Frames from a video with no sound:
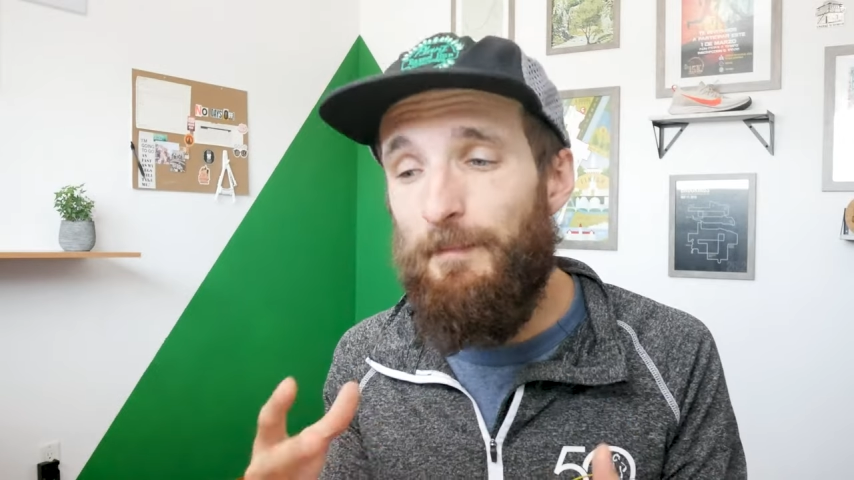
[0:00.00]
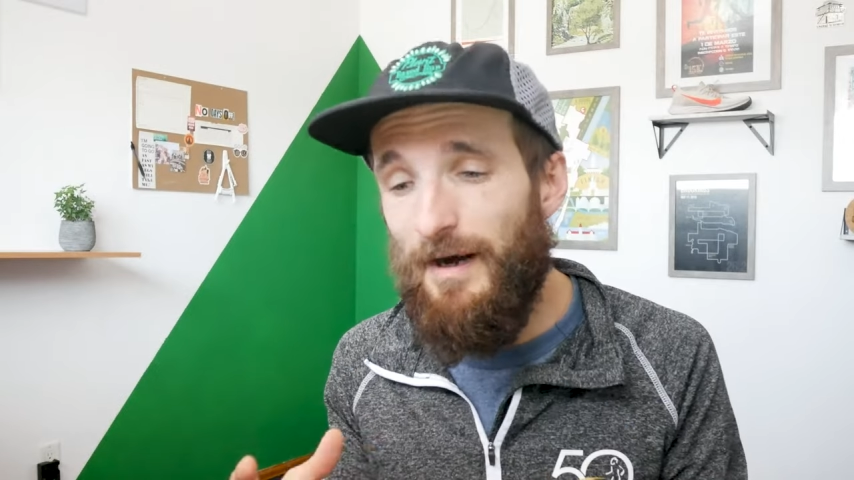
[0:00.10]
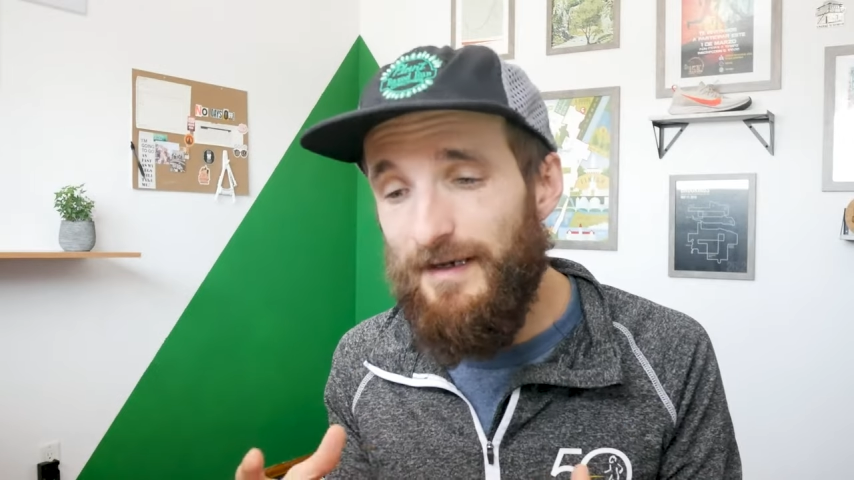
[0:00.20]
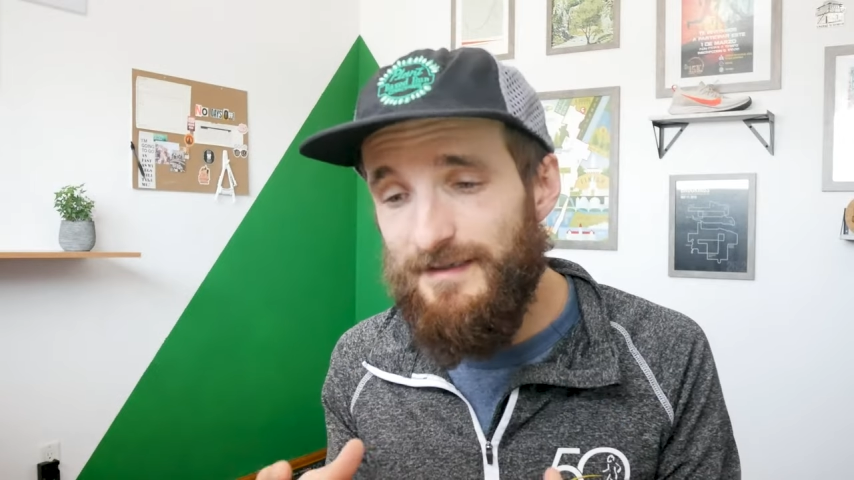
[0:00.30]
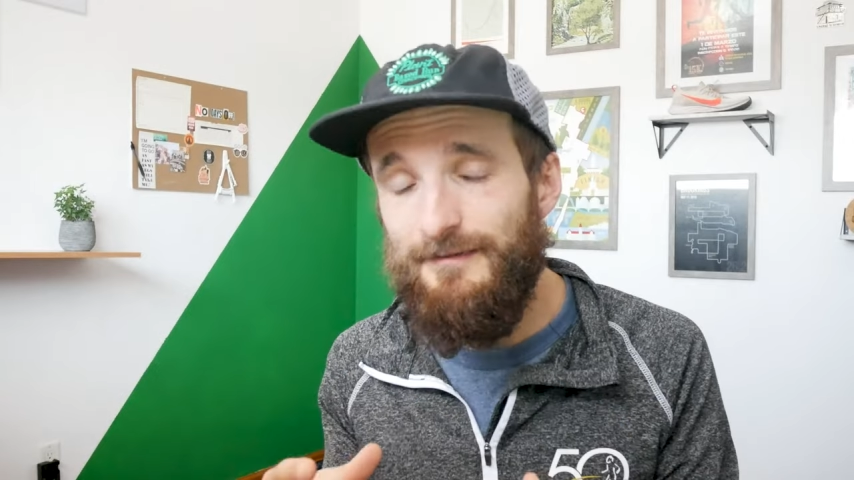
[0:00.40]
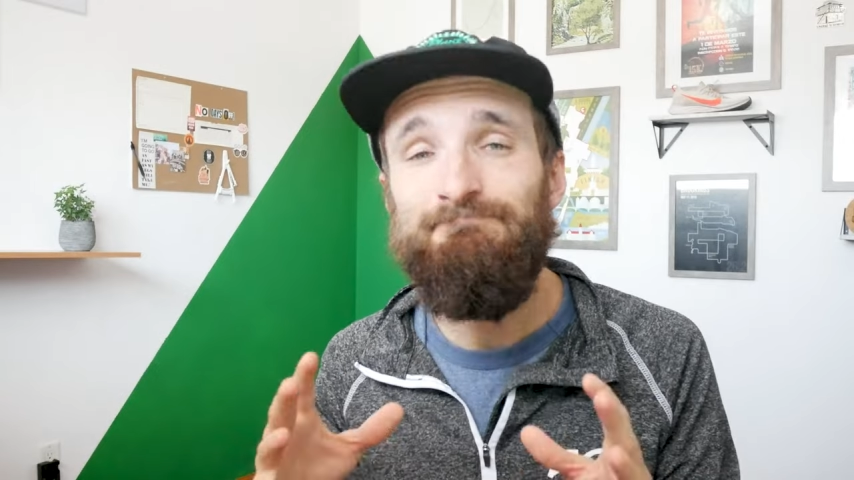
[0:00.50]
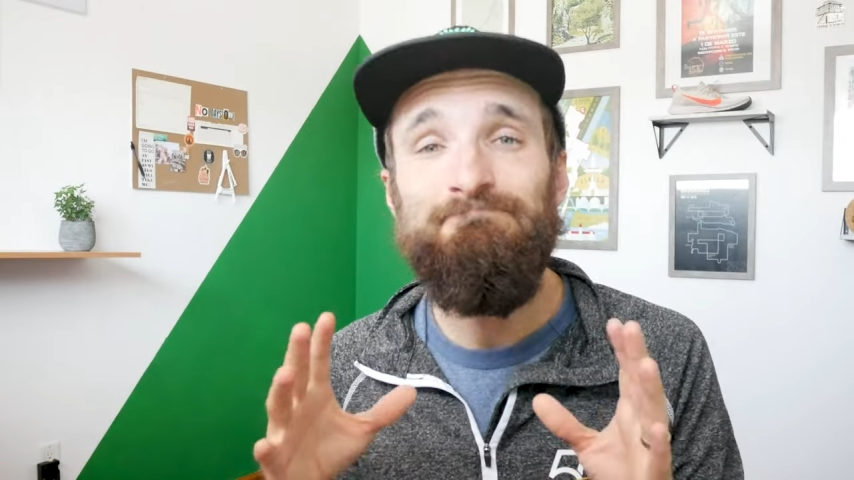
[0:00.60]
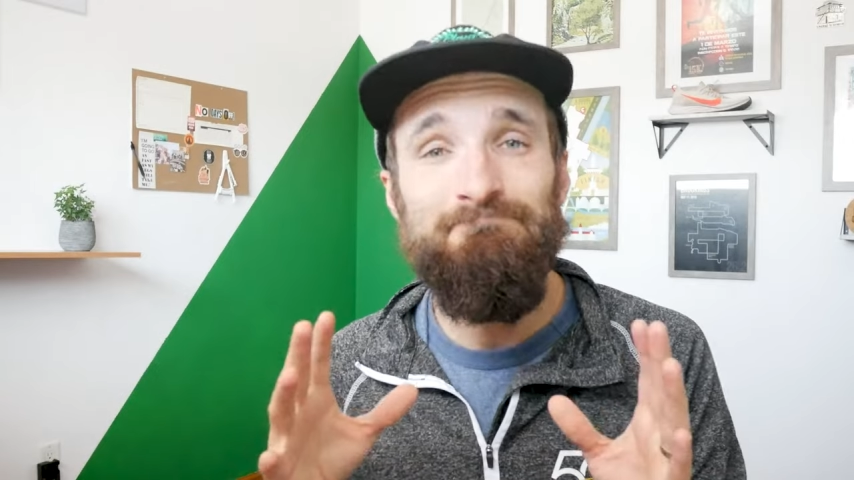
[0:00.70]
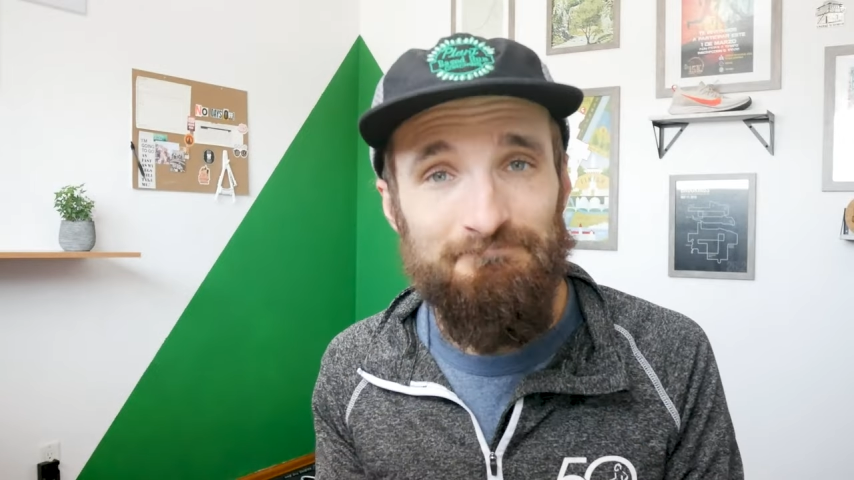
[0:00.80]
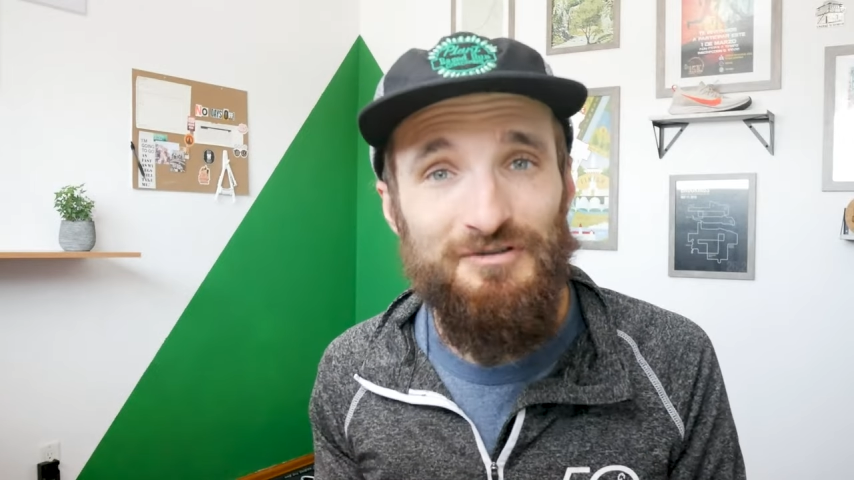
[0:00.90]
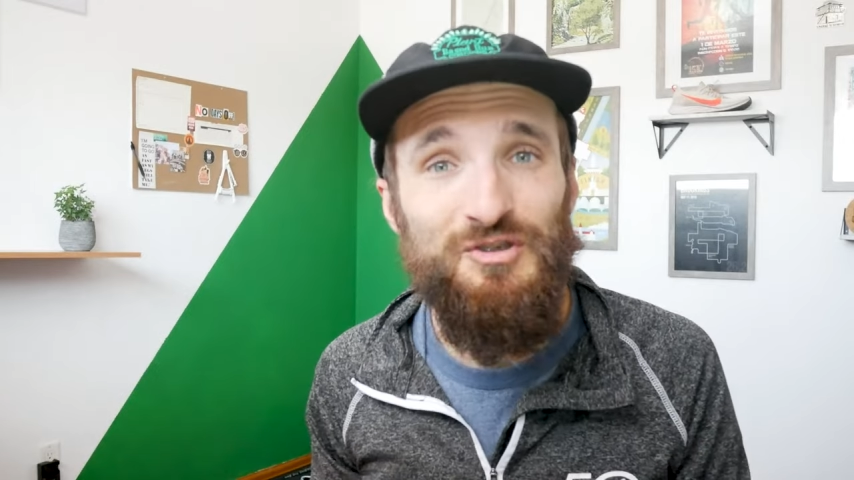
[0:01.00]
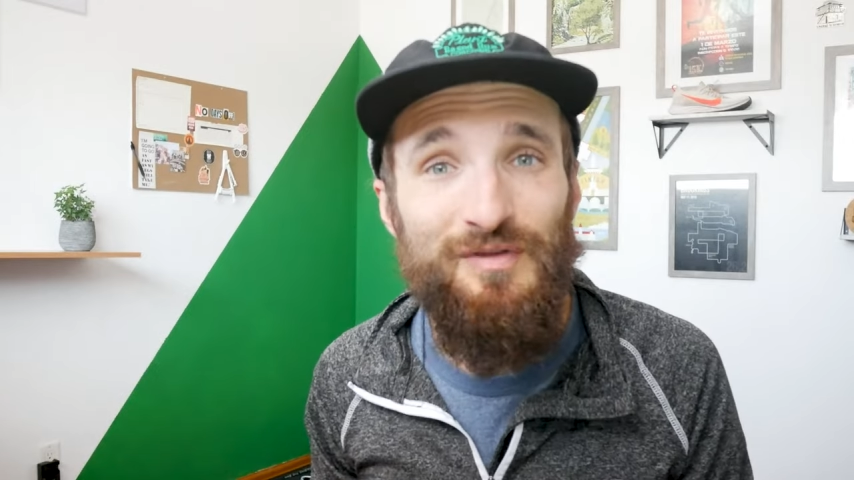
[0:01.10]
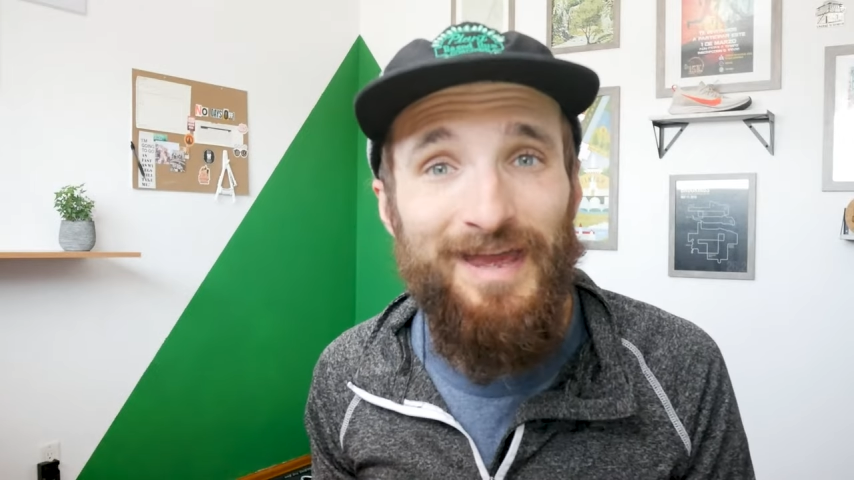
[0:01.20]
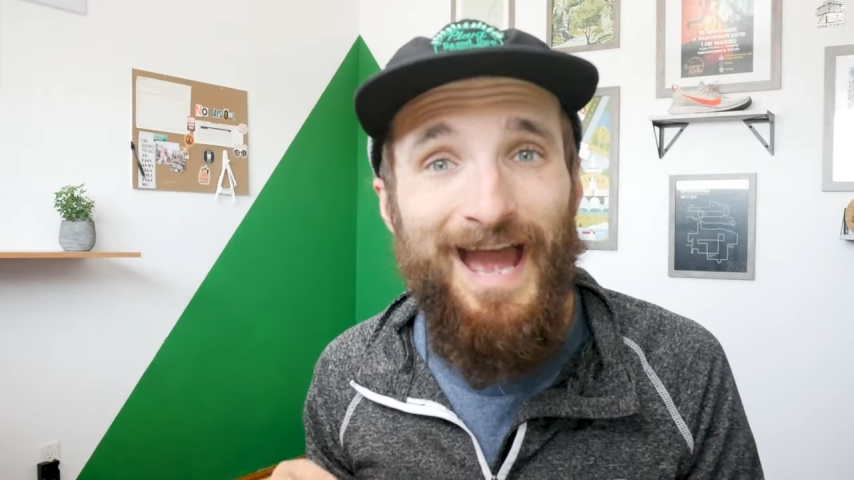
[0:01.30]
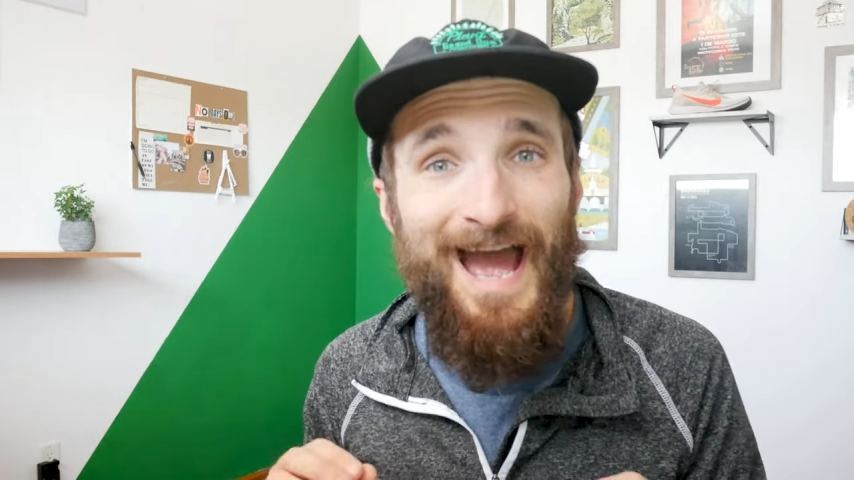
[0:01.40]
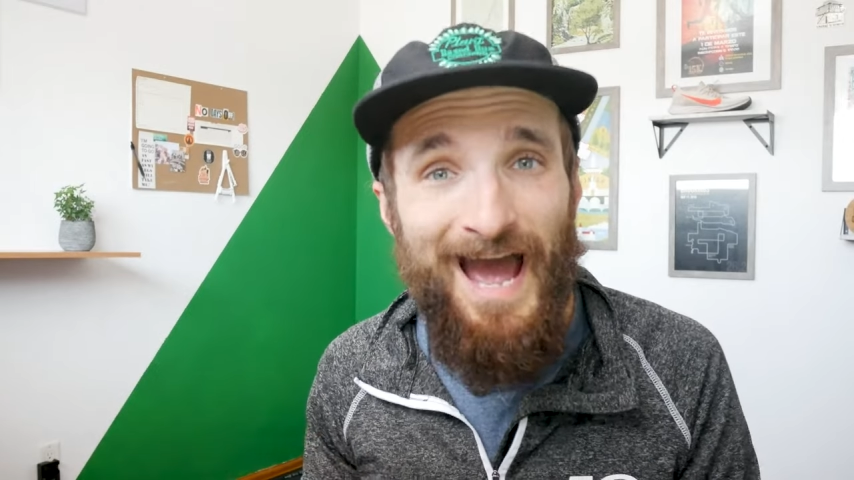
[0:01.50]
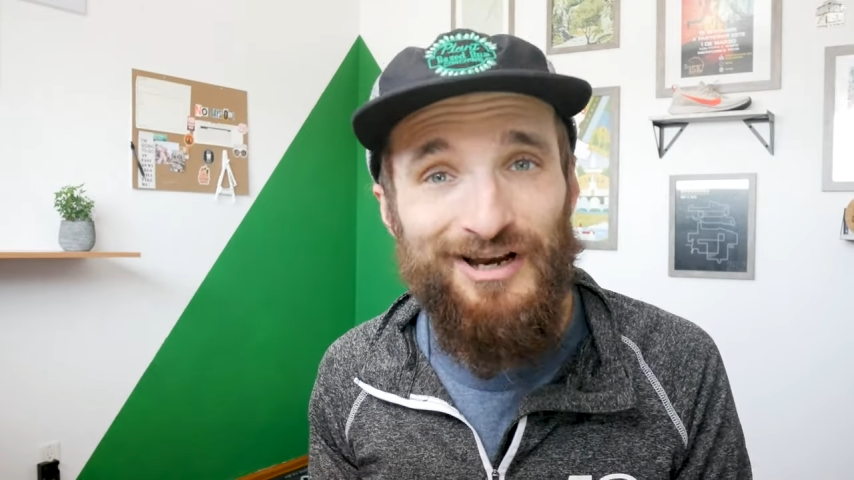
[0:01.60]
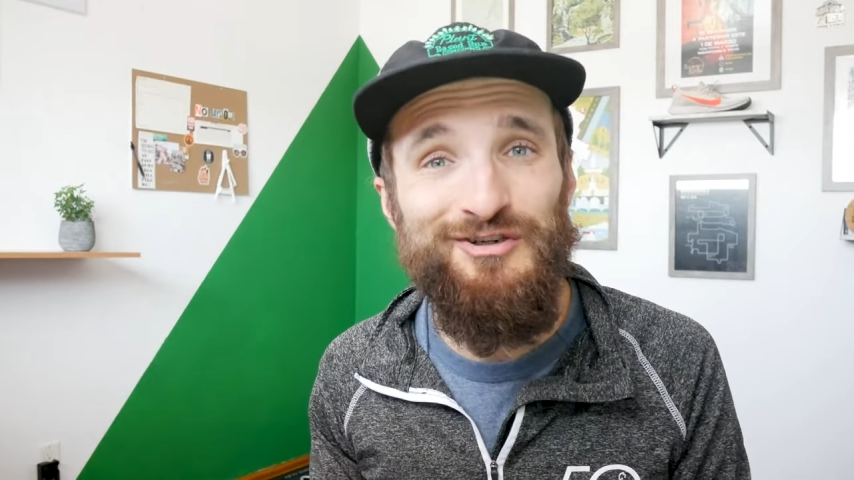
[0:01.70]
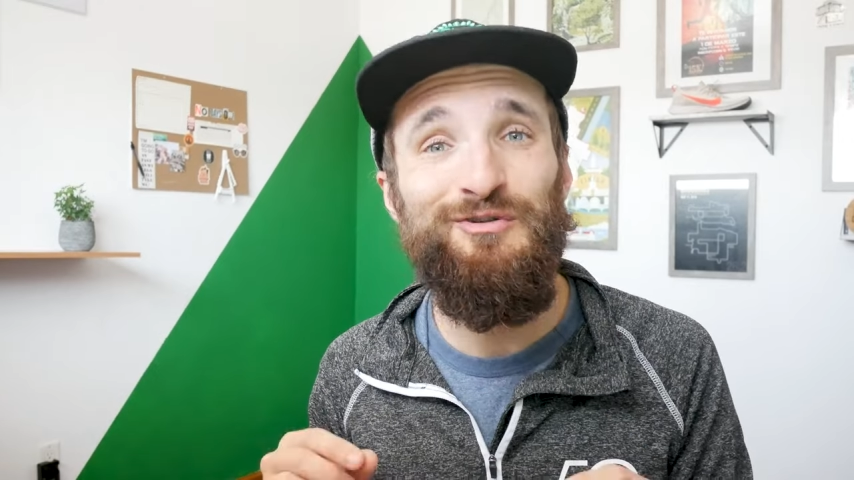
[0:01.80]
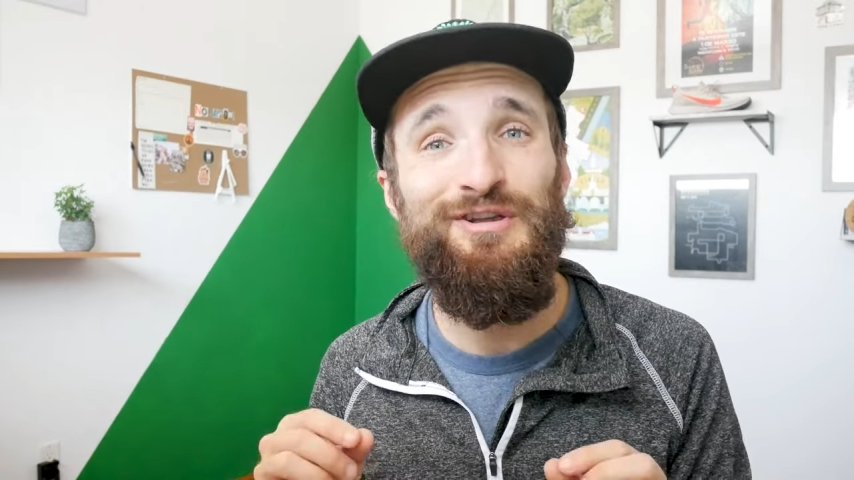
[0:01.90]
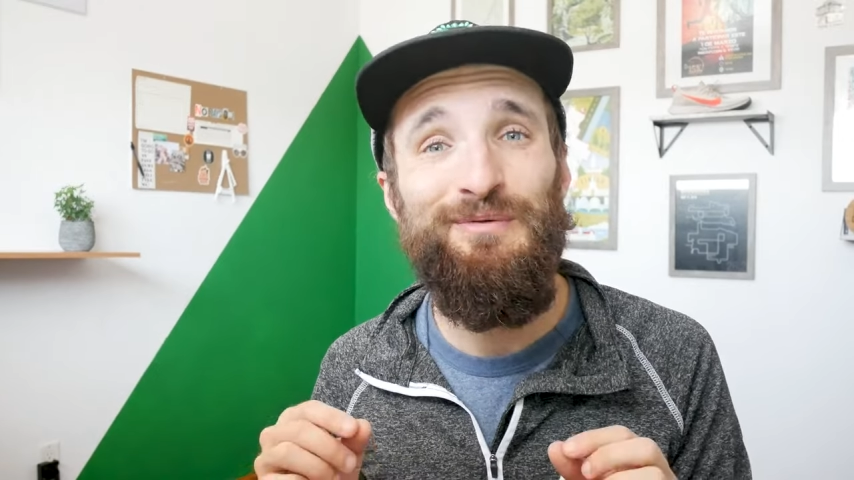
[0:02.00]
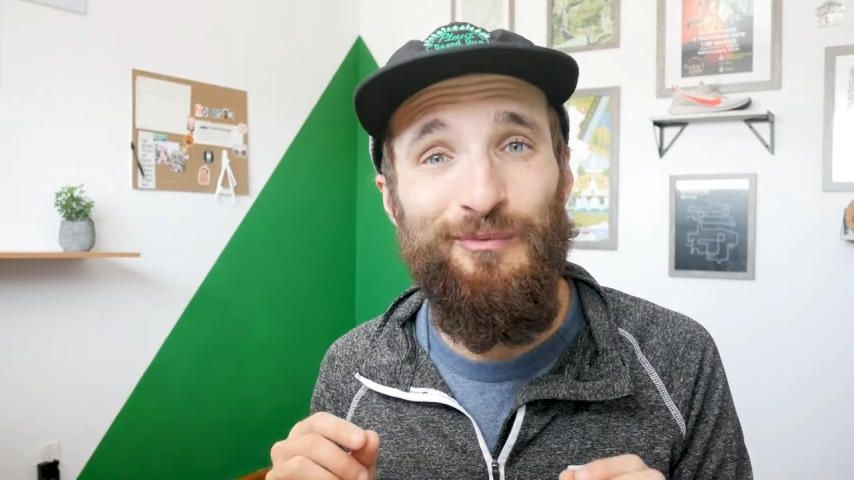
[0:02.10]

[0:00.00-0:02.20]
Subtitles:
but do they actually